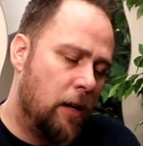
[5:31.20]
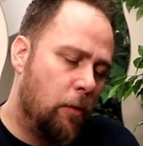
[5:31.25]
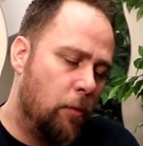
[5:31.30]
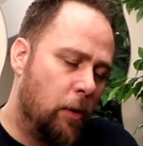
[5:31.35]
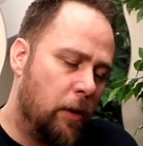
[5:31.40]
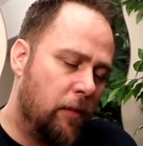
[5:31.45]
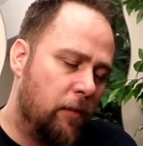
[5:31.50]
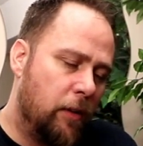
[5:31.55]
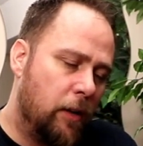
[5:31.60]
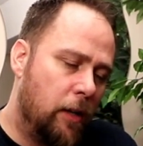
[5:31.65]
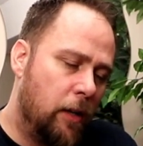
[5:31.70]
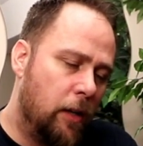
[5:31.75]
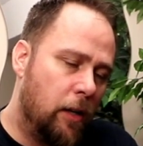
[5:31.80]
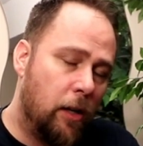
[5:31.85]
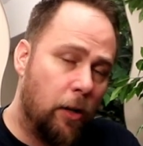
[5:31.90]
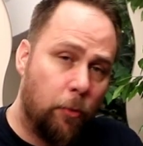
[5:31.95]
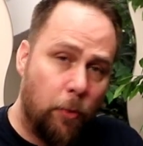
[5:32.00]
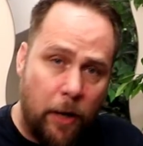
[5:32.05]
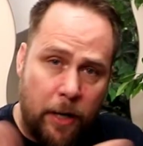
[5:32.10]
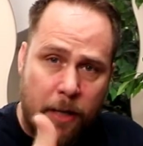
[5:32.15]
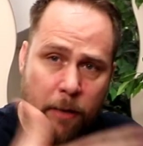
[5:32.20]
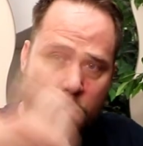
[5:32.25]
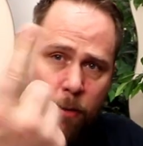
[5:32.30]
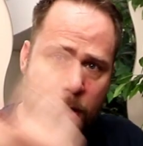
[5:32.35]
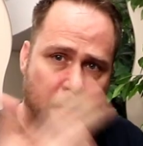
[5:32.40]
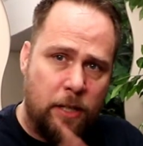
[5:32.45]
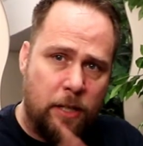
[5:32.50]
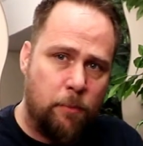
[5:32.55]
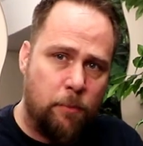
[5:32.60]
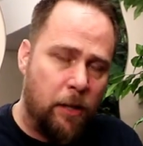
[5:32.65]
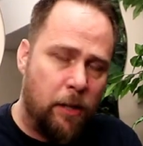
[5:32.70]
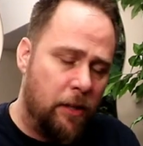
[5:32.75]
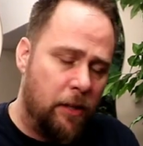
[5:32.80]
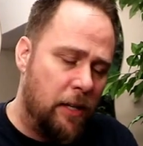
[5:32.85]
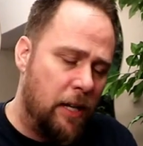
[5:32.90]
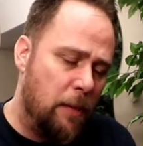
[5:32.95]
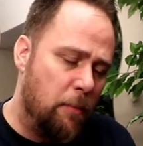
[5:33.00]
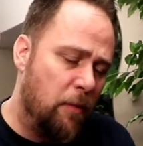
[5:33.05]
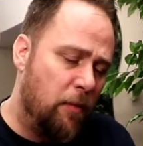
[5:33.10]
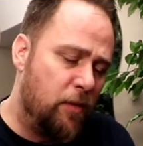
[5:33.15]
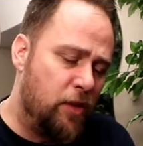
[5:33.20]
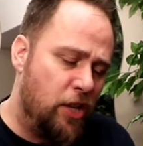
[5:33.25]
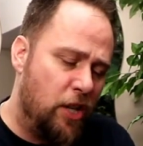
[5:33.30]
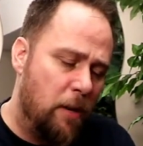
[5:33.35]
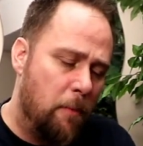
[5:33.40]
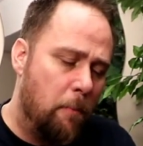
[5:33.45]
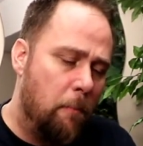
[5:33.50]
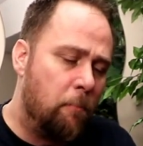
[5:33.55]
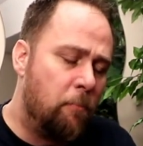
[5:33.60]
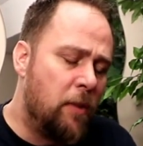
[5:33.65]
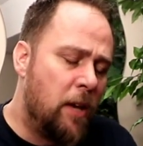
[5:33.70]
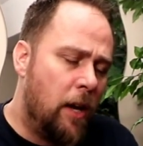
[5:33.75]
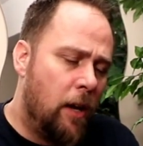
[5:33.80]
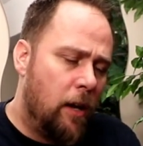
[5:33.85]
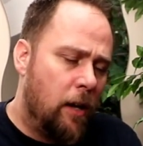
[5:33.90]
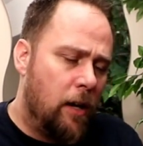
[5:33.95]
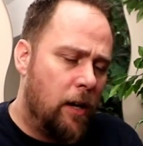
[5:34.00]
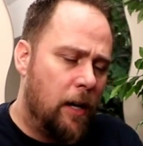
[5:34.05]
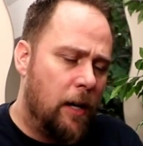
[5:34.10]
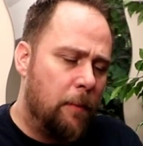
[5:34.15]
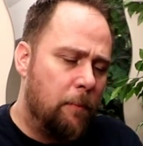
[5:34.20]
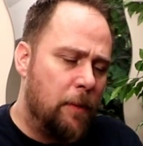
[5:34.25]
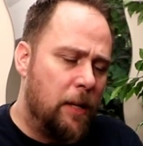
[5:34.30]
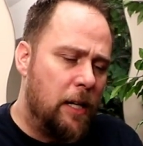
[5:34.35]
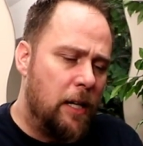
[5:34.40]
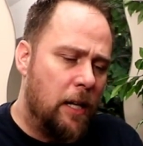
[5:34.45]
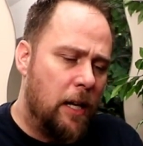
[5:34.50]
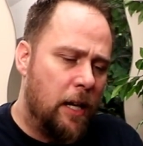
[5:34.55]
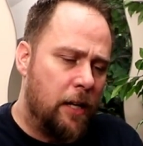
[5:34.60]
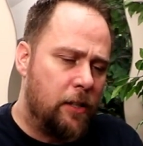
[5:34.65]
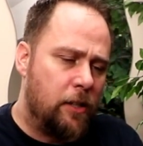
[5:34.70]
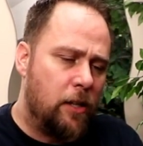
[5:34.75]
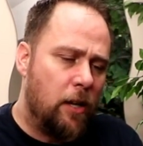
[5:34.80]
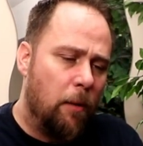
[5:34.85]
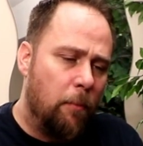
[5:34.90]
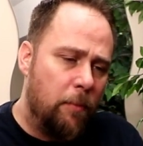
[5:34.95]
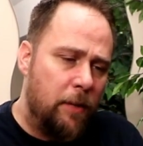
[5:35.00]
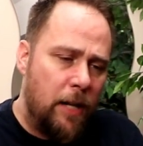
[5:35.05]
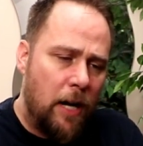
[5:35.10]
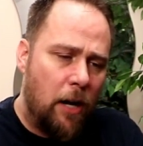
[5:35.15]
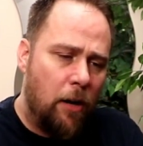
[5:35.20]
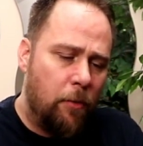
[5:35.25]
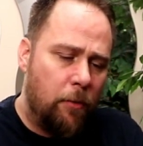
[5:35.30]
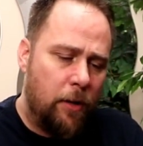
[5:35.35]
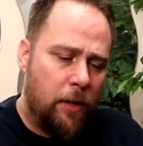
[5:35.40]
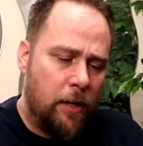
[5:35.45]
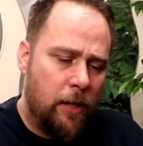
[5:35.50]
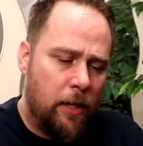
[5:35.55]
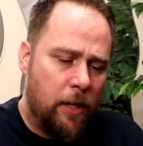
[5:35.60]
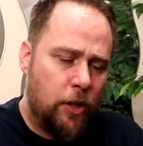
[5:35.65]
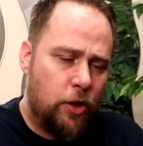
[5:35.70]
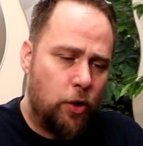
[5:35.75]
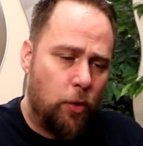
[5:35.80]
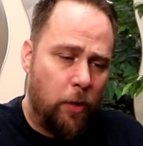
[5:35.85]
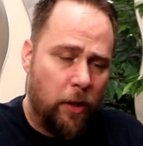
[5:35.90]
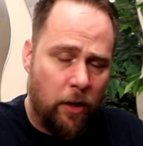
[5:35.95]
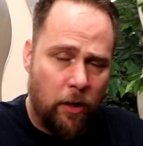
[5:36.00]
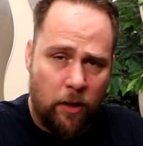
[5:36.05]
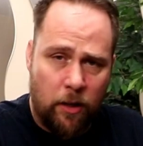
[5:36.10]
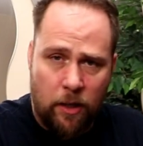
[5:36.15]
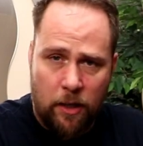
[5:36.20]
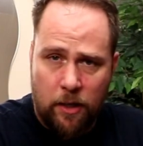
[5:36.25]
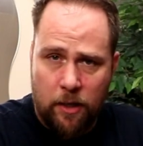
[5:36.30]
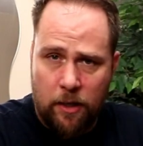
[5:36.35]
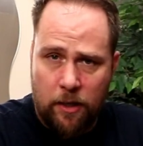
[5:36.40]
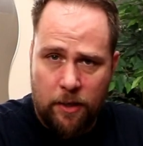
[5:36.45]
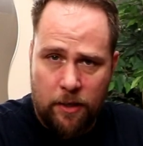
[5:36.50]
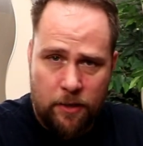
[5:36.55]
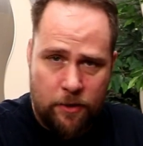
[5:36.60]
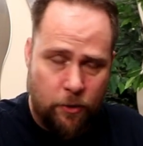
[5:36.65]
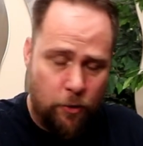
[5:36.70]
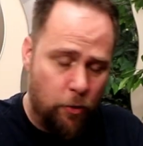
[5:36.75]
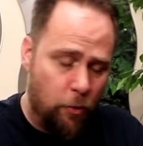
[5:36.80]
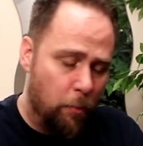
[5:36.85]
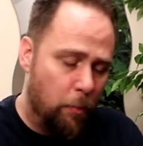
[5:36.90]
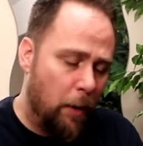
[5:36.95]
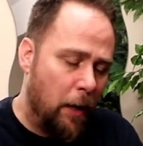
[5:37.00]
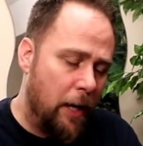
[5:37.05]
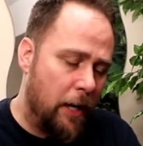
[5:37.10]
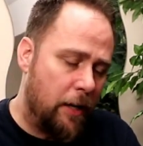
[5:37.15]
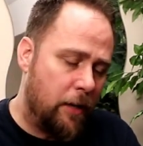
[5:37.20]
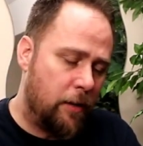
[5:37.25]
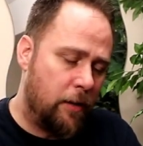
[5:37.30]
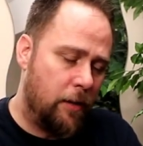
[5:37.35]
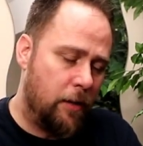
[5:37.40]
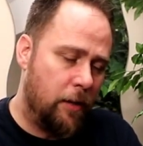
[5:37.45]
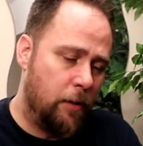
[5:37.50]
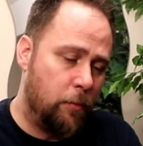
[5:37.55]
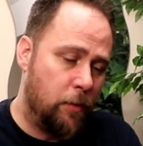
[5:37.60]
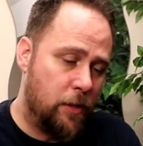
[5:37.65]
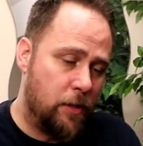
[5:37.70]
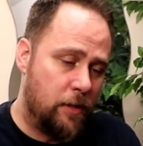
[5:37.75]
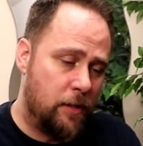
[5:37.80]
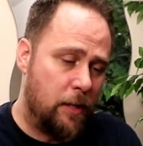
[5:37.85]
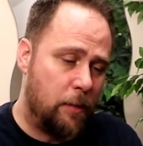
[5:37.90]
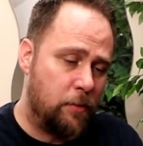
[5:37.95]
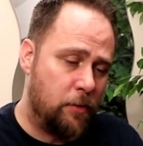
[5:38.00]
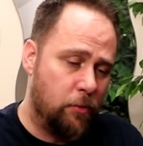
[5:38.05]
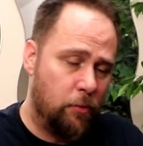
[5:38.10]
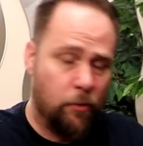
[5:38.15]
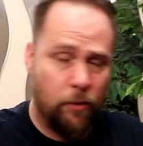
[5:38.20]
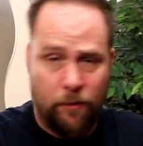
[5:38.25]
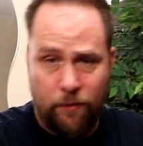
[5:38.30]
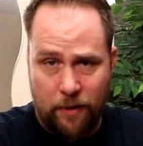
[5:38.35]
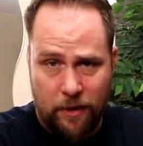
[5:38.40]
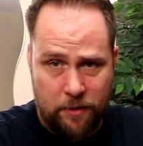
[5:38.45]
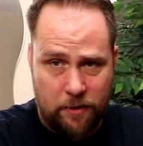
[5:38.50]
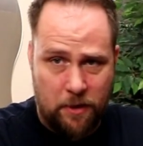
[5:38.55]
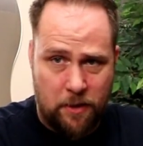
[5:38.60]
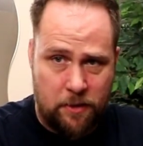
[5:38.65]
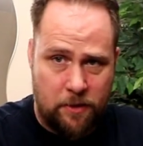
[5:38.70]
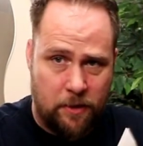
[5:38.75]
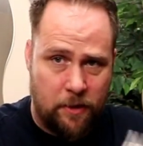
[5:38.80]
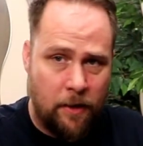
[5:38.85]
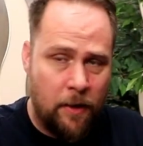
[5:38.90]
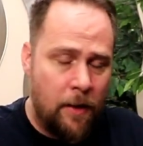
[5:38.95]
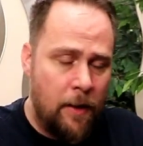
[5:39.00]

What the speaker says: One of our writing buddies by the name of Jim, he had come down showing his new bike, which is absolutely fantastic.